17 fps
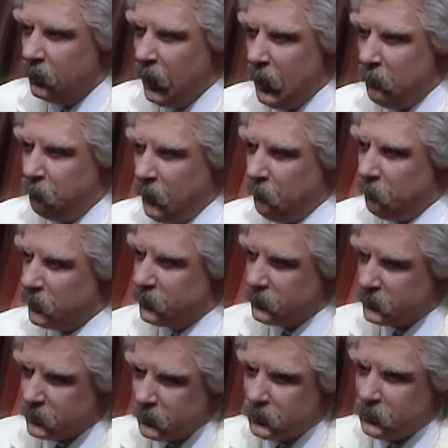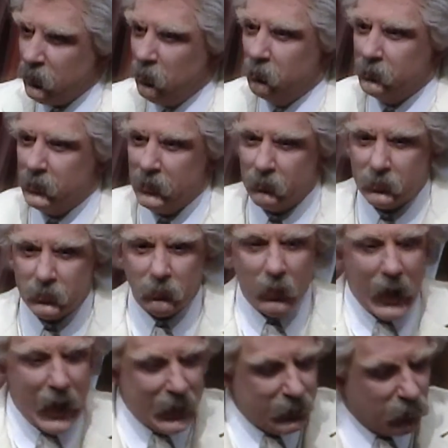And people just assumed he was
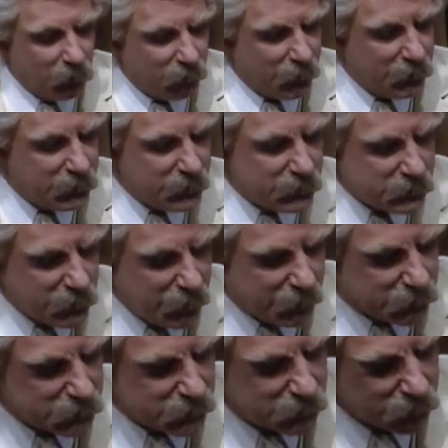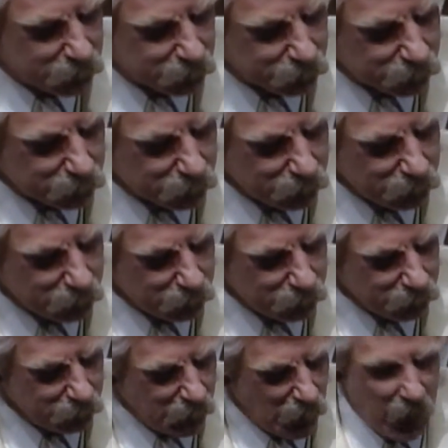crying over the deceased.
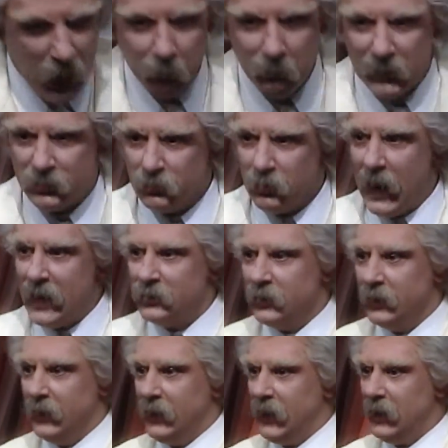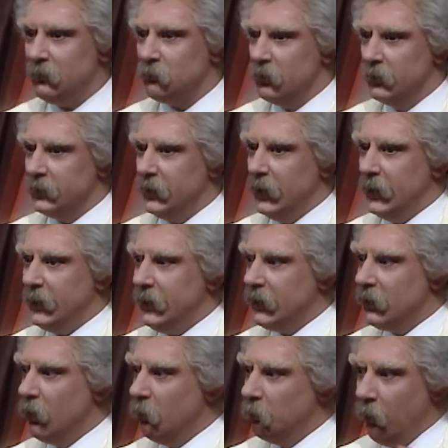But tragedy hit one year.
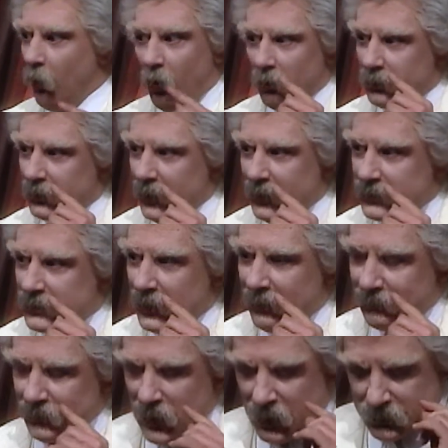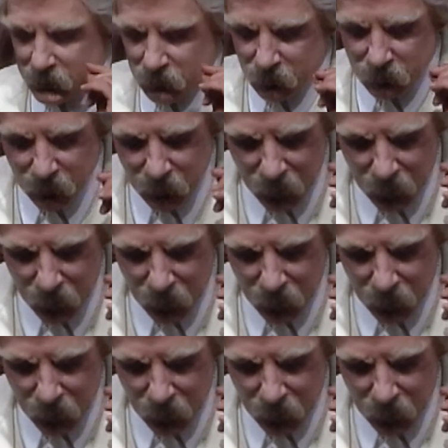He'd go bald in his left nostril.